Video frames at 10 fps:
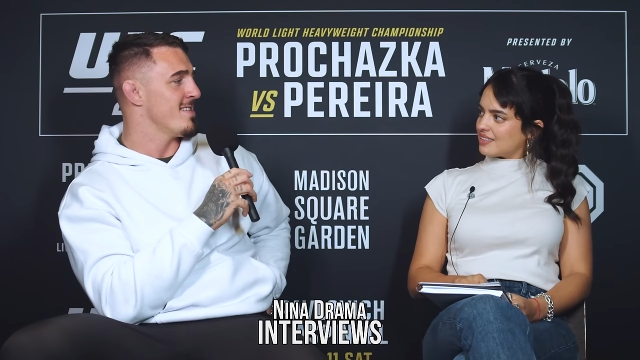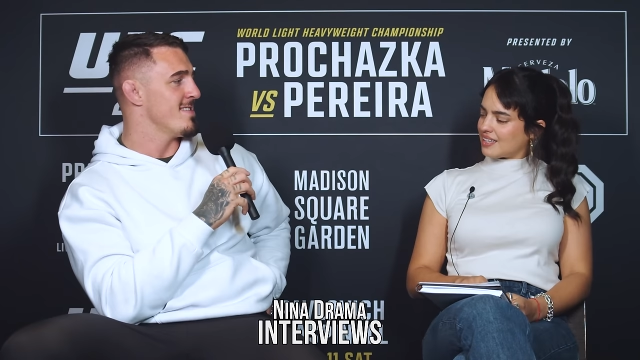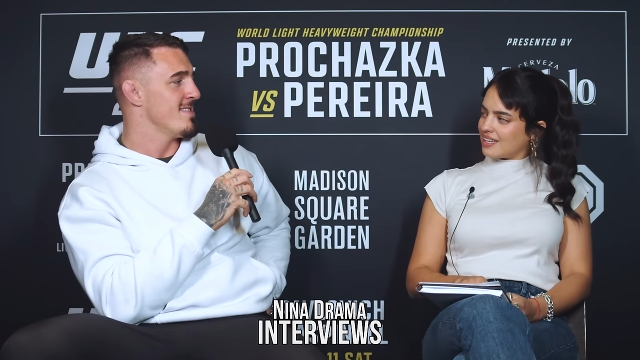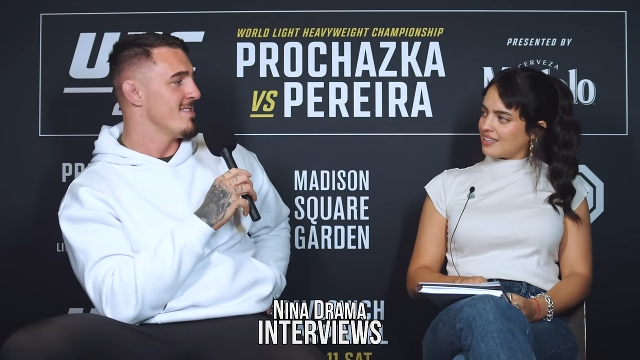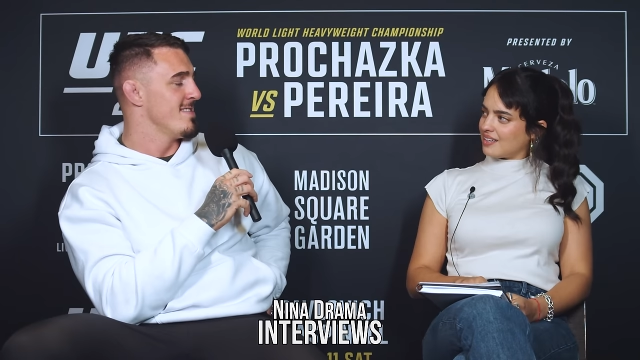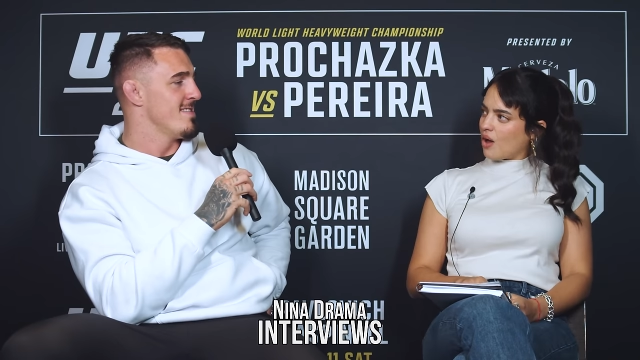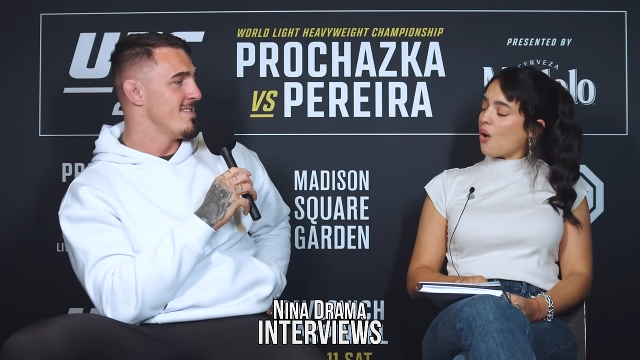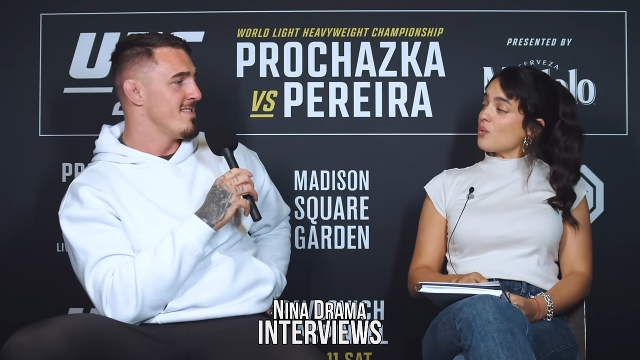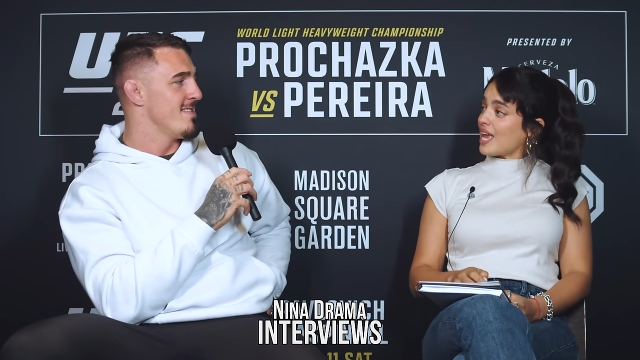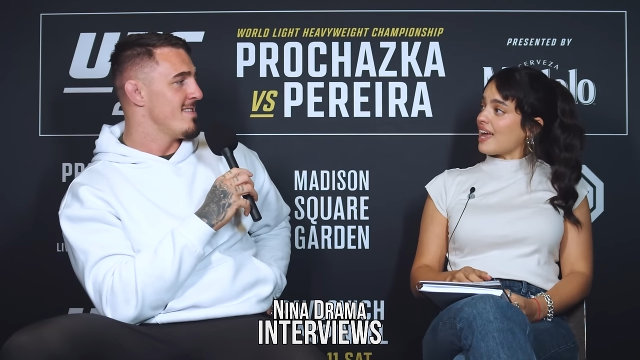Speaker 1: It's kind of.
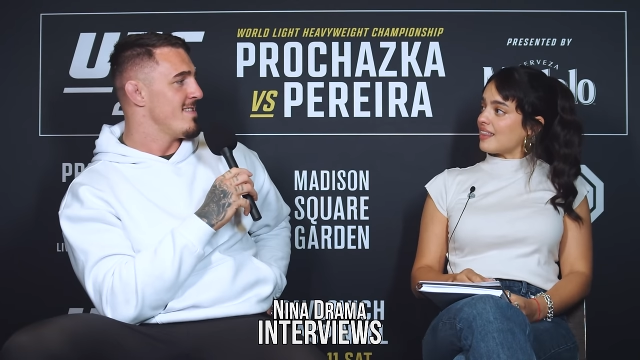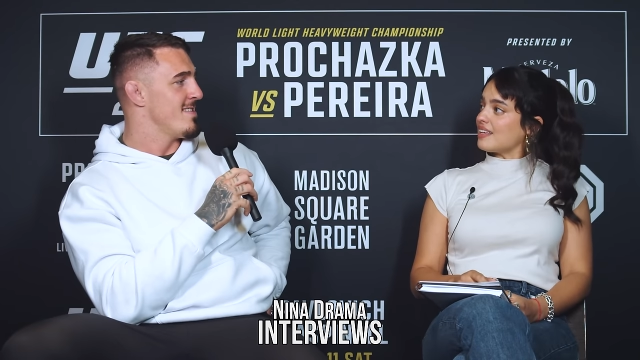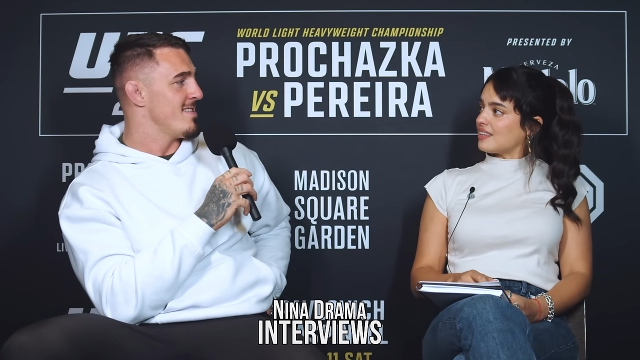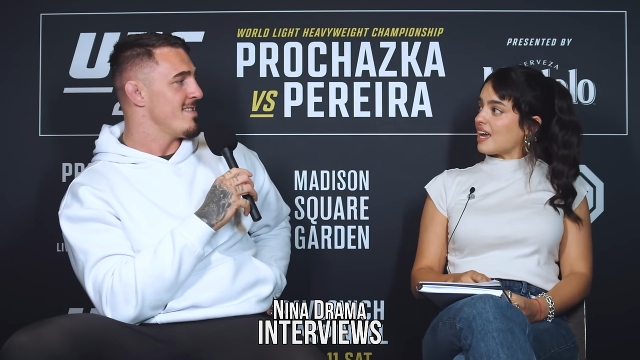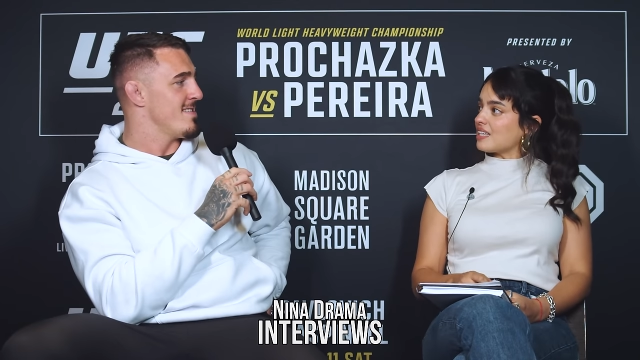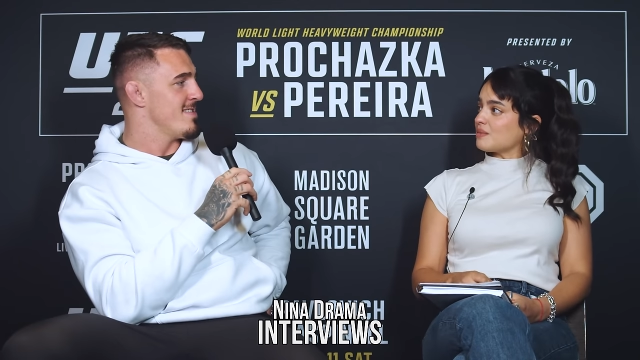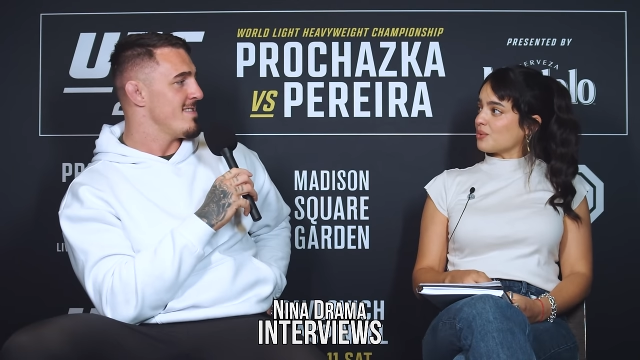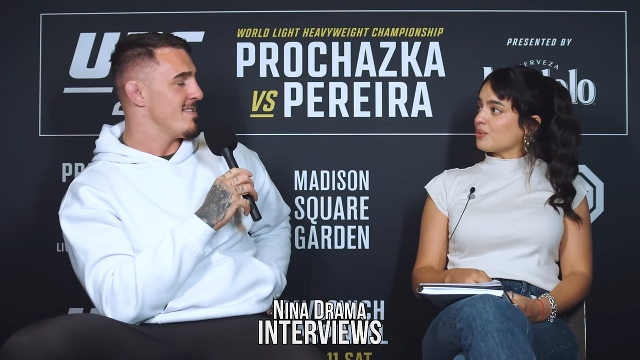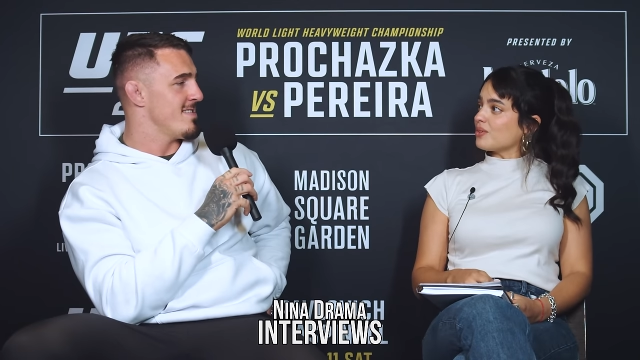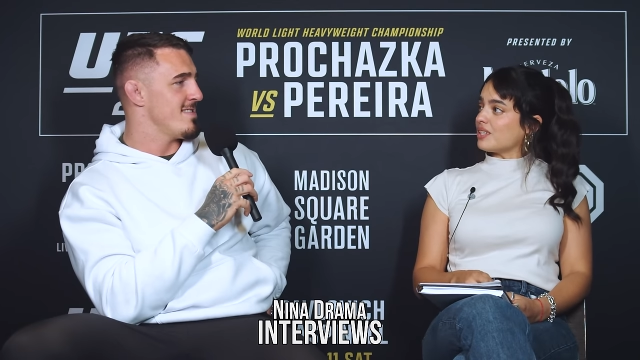Oh yeah, they asked me
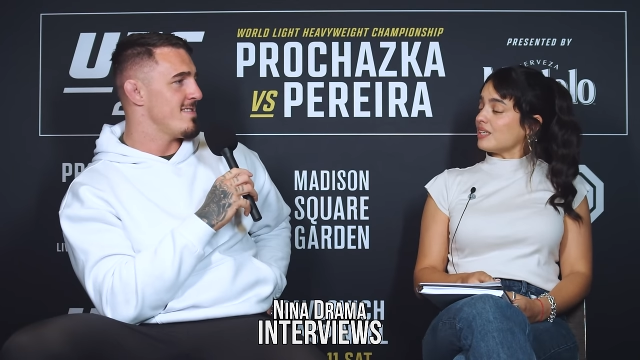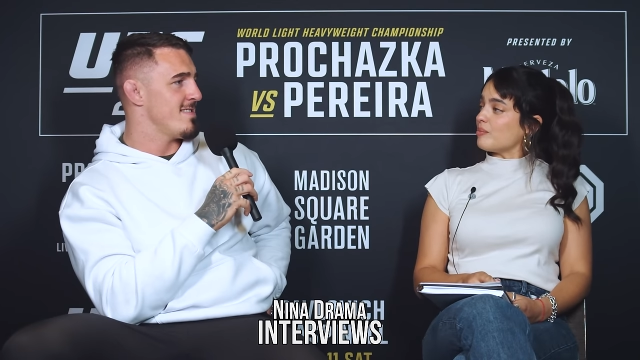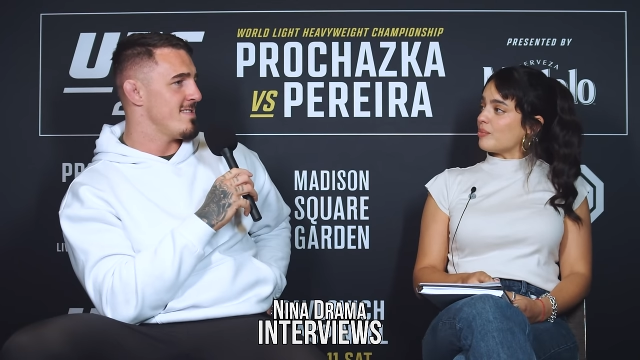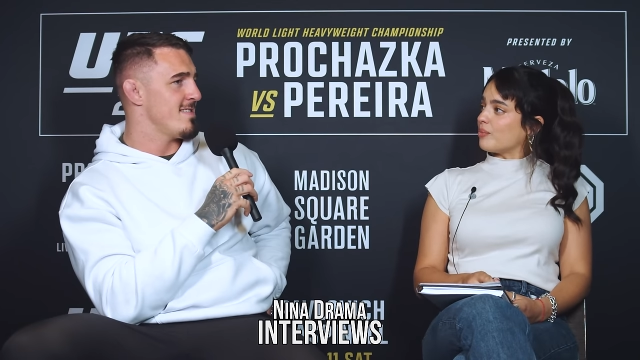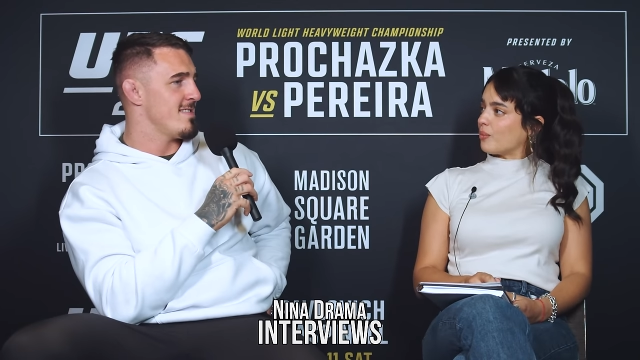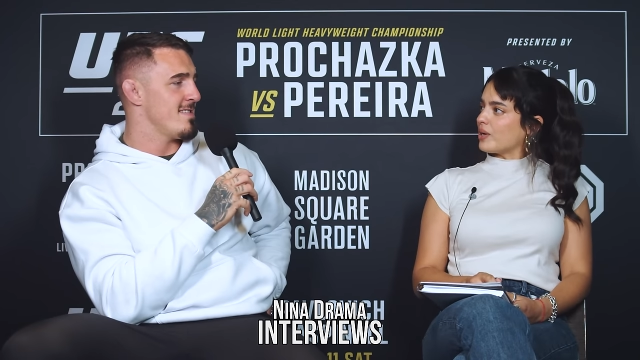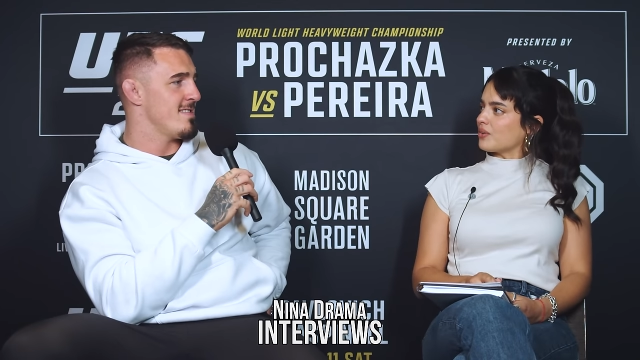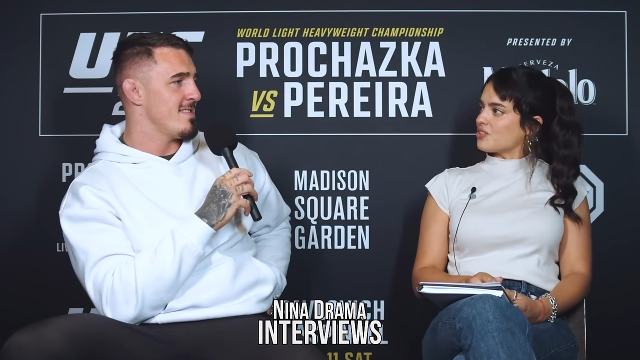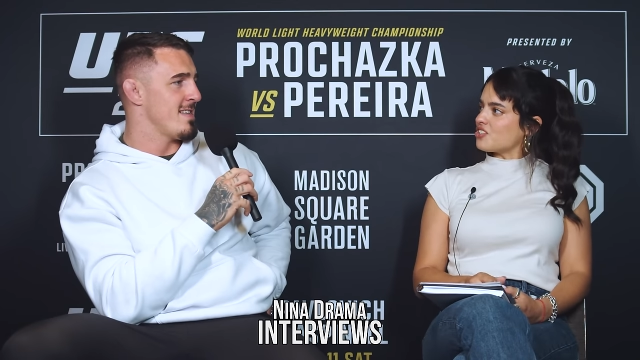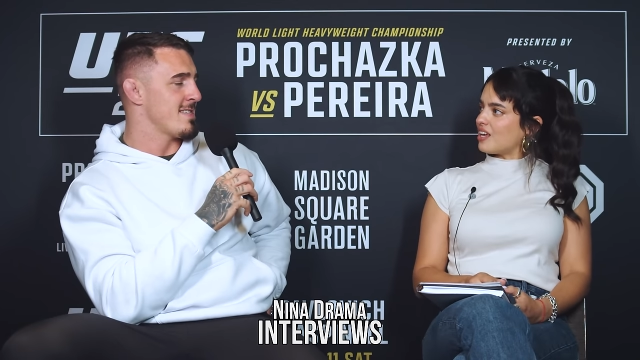really weird.